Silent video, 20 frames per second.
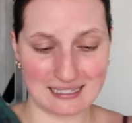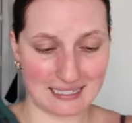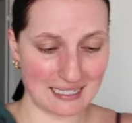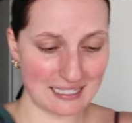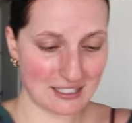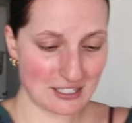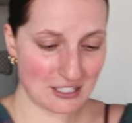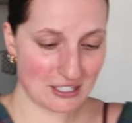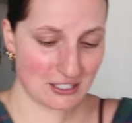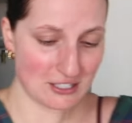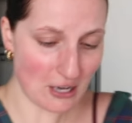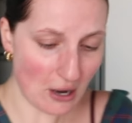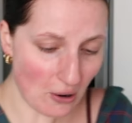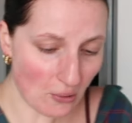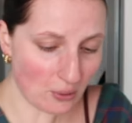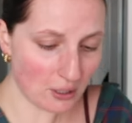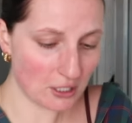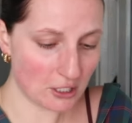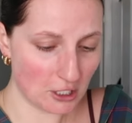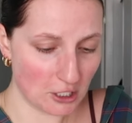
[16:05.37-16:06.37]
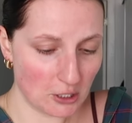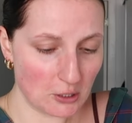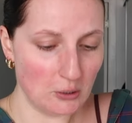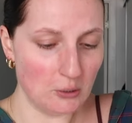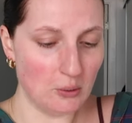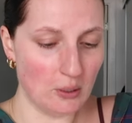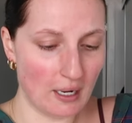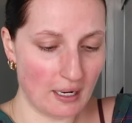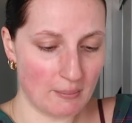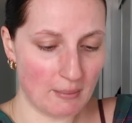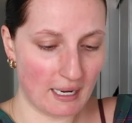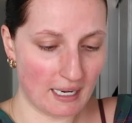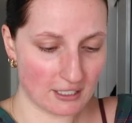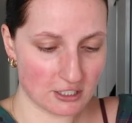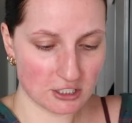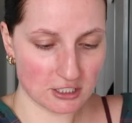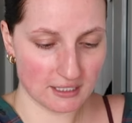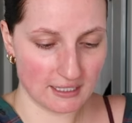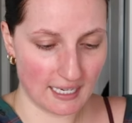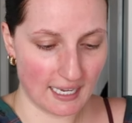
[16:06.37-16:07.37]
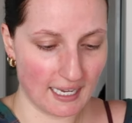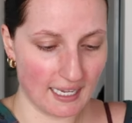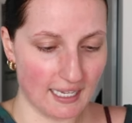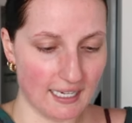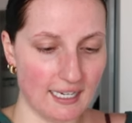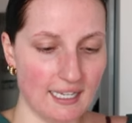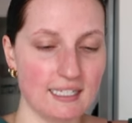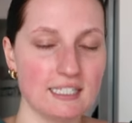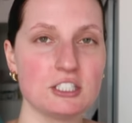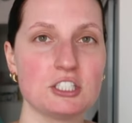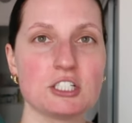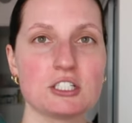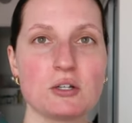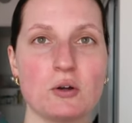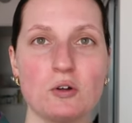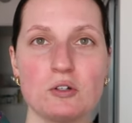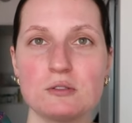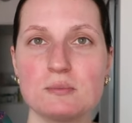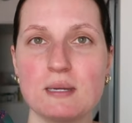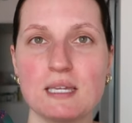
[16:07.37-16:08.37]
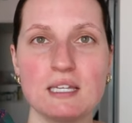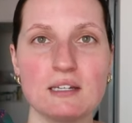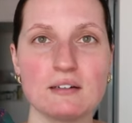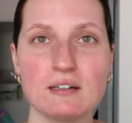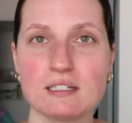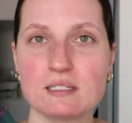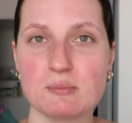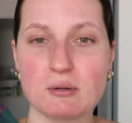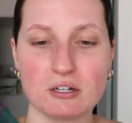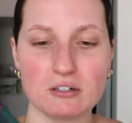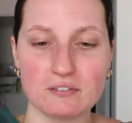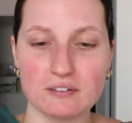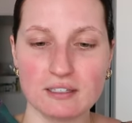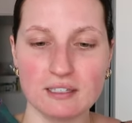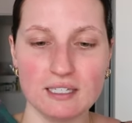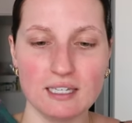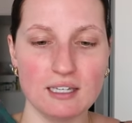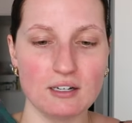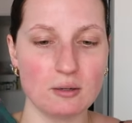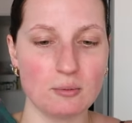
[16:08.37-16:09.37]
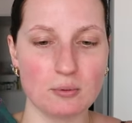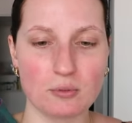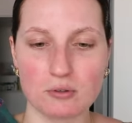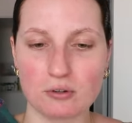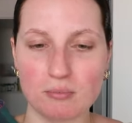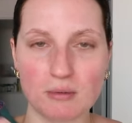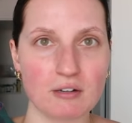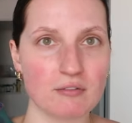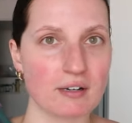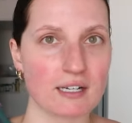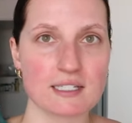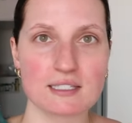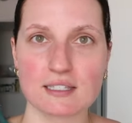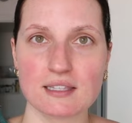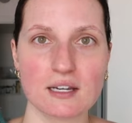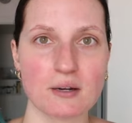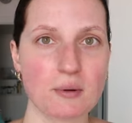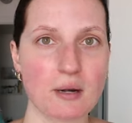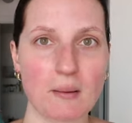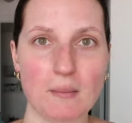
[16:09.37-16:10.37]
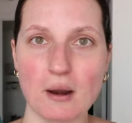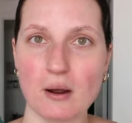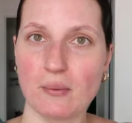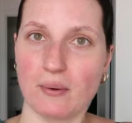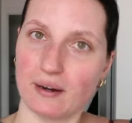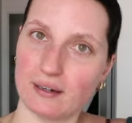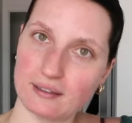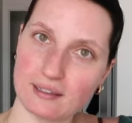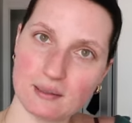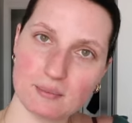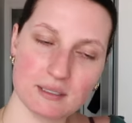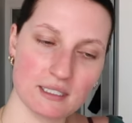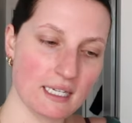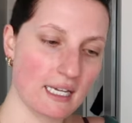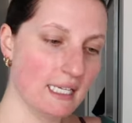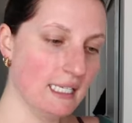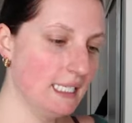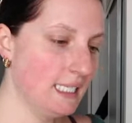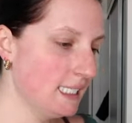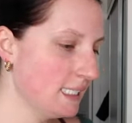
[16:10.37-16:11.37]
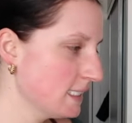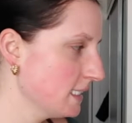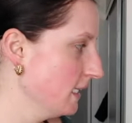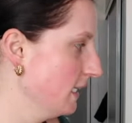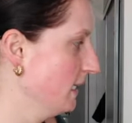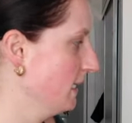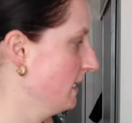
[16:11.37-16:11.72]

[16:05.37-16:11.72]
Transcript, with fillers: Like it's so cute. I'm actually dead. And it just holds my earrings perfectly and I'll throw my rings in there when I'm not wearing them at night.